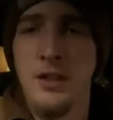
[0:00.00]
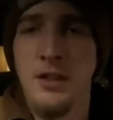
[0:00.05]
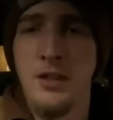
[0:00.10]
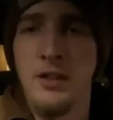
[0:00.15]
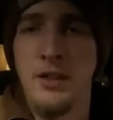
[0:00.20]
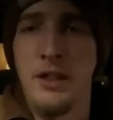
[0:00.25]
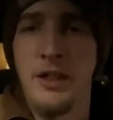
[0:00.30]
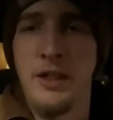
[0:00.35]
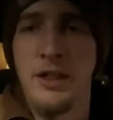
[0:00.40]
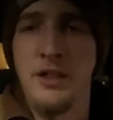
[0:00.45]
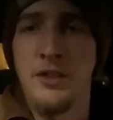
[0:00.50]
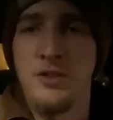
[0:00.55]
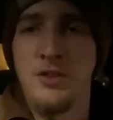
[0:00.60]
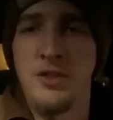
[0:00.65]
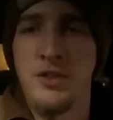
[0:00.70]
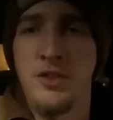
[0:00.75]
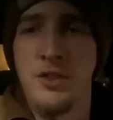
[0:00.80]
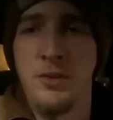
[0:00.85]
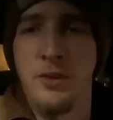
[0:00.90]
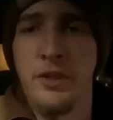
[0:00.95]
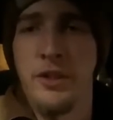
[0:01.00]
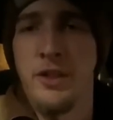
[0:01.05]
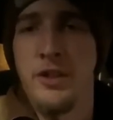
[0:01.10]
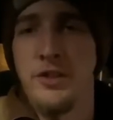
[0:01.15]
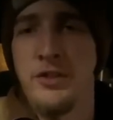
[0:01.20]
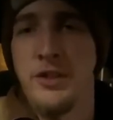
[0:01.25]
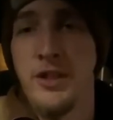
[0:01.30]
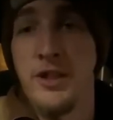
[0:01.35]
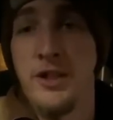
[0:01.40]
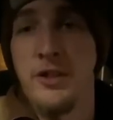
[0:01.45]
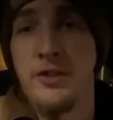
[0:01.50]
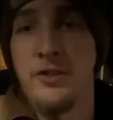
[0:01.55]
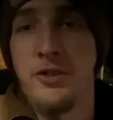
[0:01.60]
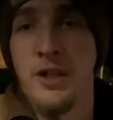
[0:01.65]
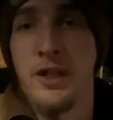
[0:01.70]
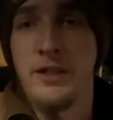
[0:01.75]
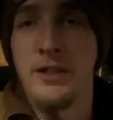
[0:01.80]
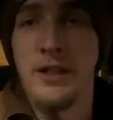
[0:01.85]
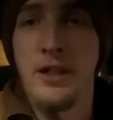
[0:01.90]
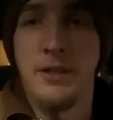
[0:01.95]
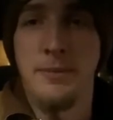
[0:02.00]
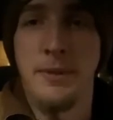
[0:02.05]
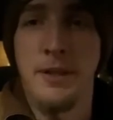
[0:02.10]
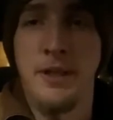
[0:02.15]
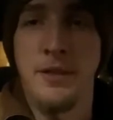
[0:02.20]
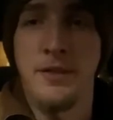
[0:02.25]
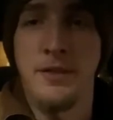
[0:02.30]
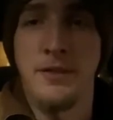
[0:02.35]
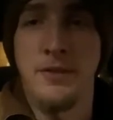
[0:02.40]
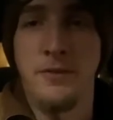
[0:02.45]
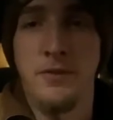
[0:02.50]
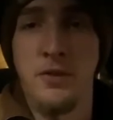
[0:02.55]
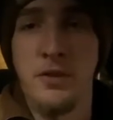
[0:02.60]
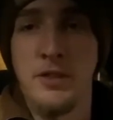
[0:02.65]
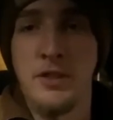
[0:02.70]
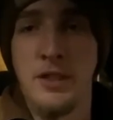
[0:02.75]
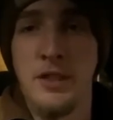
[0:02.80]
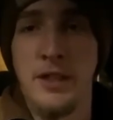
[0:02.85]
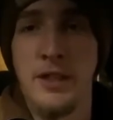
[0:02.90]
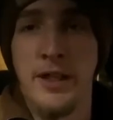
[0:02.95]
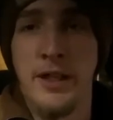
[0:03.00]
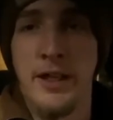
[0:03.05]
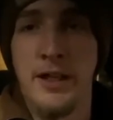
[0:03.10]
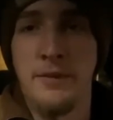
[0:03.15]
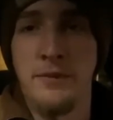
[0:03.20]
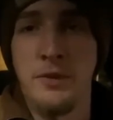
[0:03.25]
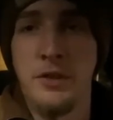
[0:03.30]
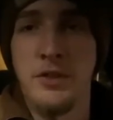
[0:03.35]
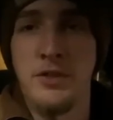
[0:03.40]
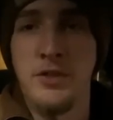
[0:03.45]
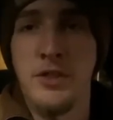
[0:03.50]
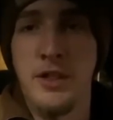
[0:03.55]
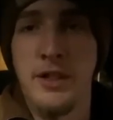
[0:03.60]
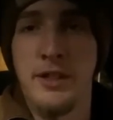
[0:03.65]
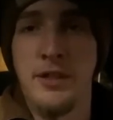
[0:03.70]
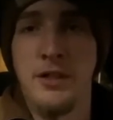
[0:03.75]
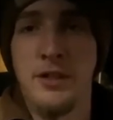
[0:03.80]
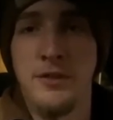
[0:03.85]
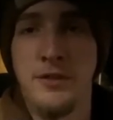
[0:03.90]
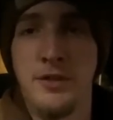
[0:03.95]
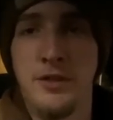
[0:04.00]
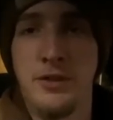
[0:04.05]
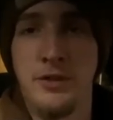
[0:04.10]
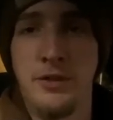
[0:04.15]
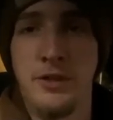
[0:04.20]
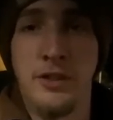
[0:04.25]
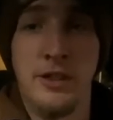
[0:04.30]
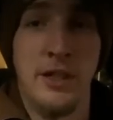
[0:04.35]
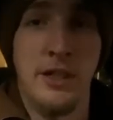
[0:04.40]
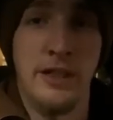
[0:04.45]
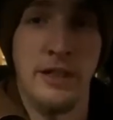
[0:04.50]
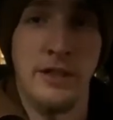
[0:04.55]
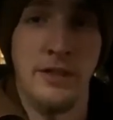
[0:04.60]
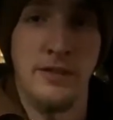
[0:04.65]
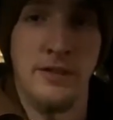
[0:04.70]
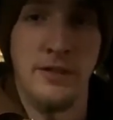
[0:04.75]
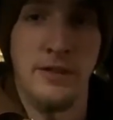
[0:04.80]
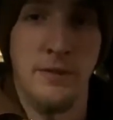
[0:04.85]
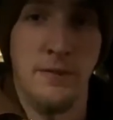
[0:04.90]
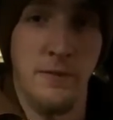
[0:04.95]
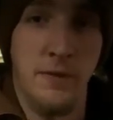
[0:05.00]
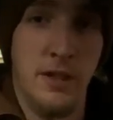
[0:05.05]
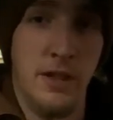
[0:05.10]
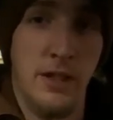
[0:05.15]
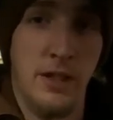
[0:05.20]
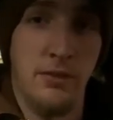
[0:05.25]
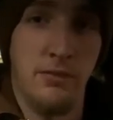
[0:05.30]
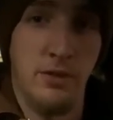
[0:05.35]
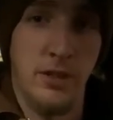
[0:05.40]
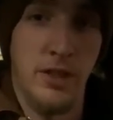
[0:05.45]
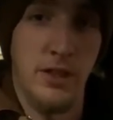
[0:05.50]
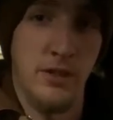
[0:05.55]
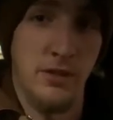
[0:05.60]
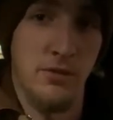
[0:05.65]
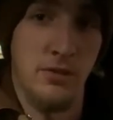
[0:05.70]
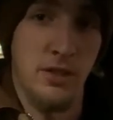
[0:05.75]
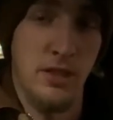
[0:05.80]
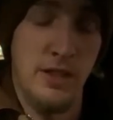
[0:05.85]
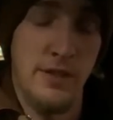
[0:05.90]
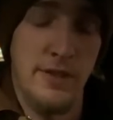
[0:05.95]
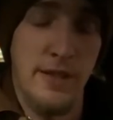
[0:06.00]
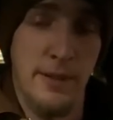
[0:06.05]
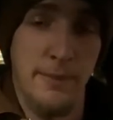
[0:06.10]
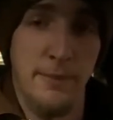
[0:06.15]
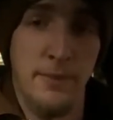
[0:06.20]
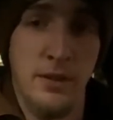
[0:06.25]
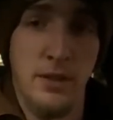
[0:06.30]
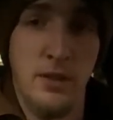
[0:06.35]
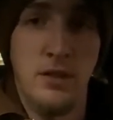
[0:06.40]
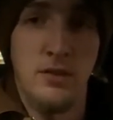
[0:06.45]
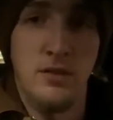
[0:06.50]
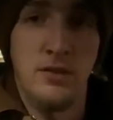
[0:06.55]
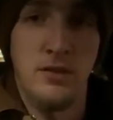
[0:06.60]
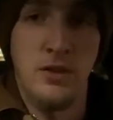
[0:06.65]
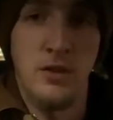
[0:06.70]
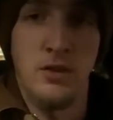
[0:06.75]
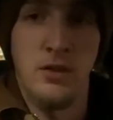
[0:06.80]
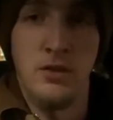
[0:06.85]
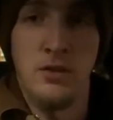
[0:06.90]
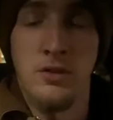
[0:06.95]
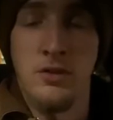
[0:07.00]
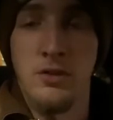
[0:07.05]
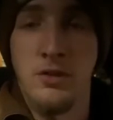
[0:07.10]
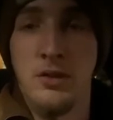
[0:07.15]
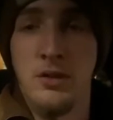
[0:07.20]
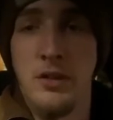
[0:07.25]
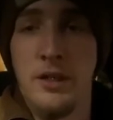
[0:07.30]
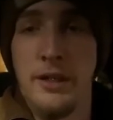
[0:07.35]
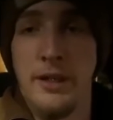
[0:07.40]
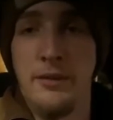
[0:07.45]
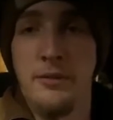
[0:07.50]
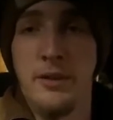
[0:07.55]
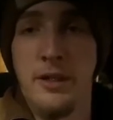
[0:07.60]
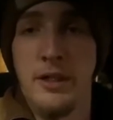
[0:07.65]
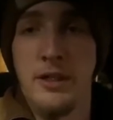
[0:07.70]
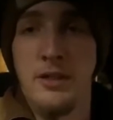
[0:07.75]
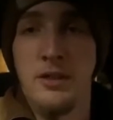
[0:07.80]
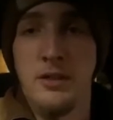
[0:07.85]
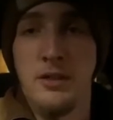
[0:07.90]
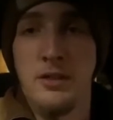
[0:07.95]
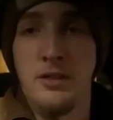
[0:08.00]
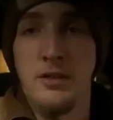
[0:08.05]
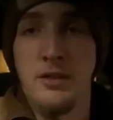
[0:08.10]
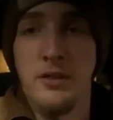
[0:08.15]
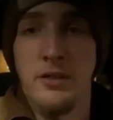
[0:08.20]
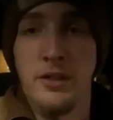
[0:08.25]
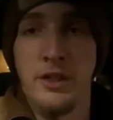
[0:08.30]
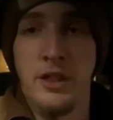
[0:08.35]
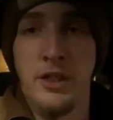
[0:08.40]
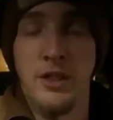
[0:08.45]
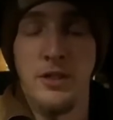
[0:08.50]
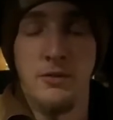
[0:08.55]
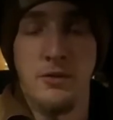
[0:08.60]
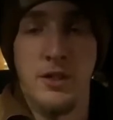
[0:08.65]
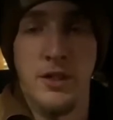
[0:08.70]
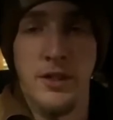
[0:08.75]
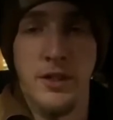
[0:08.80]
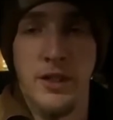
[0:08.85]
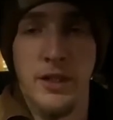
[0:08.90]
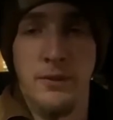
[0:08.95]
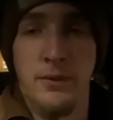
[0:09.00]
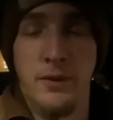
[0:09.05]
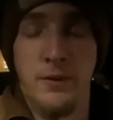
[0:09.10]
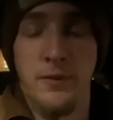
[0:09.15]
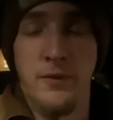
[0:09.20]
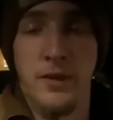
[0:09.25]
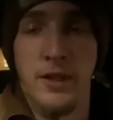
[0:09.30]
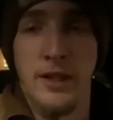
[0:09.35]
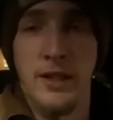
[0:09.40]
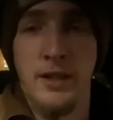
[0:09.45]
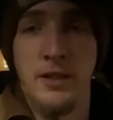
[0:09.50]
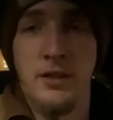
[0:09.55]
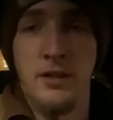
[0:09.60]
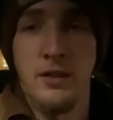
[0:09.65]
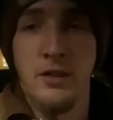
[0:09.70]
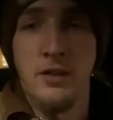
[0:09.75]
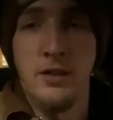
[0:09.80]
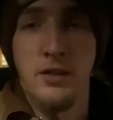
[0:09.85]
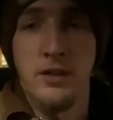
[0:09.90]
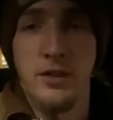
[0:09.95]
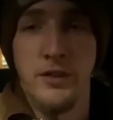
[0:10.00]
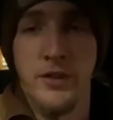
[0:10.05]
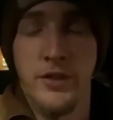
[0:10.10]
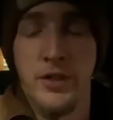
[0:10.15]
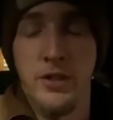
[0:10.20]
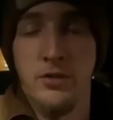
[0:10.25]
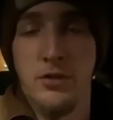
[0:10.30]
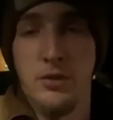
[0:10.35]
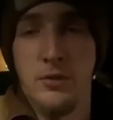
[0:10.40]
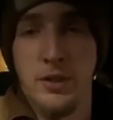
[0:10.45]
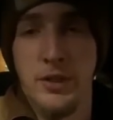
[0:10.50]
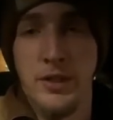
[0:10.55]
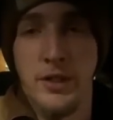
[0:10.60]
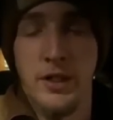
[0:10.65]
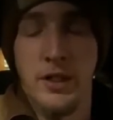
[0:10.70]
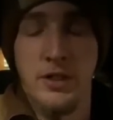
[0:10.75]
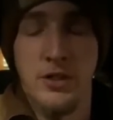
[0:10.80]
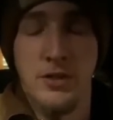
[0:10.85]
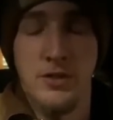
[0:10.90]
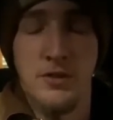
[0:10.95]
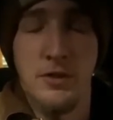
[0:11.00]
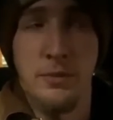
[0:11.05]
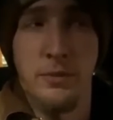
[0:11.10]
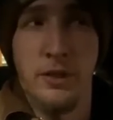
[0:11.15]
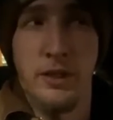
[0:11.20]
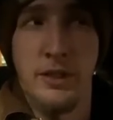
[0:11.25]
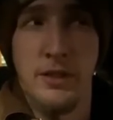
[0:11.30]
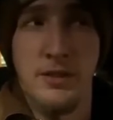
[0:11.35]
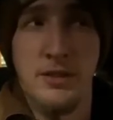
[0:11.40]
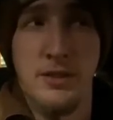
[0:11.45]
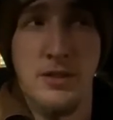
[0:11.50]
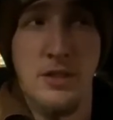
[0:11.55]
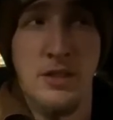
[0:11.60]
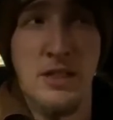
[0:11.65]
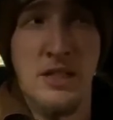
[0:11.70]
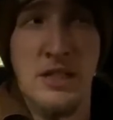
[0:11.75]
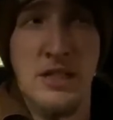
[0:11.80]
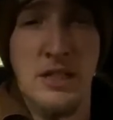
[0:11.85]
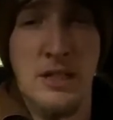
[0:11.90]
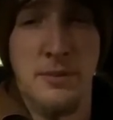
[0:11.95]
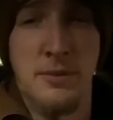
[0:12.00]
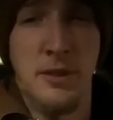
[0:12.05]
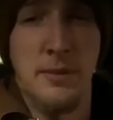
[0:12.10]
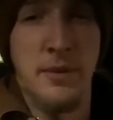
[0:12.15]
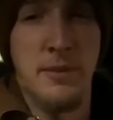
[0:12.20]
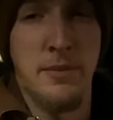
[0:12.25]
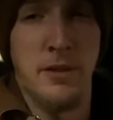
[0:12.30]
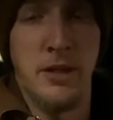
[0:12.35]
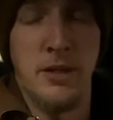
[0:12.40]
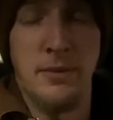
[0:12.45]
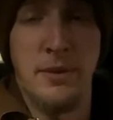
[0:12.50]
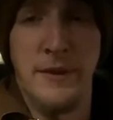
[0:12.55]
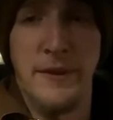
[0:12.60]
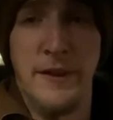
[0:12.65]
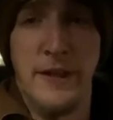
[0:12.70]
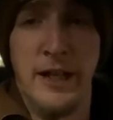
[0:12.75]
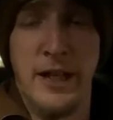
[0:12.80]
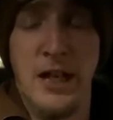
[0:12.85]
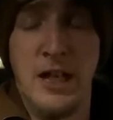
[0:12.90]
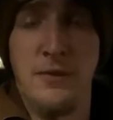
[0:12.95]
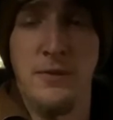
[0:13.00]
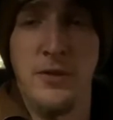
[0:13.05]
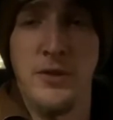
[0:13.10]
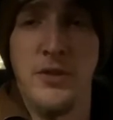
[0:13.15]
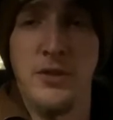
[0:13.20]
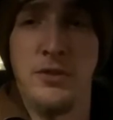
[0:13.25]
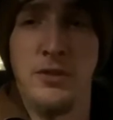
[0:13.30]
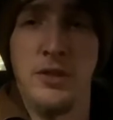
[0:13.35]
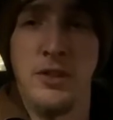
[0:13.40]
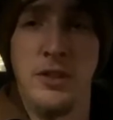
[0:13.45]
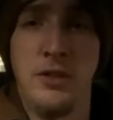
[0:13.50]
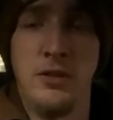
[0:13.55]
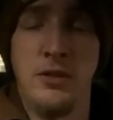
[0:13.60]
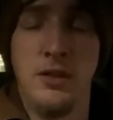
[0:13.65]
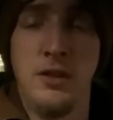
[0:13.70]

It's just a really hard tire to track down because it's a 14.5-inch tire, so they're not easy to find when I do need them. So anyway, the other one that went flat is a newer one that I just replaced probably about a month and a half or so ago.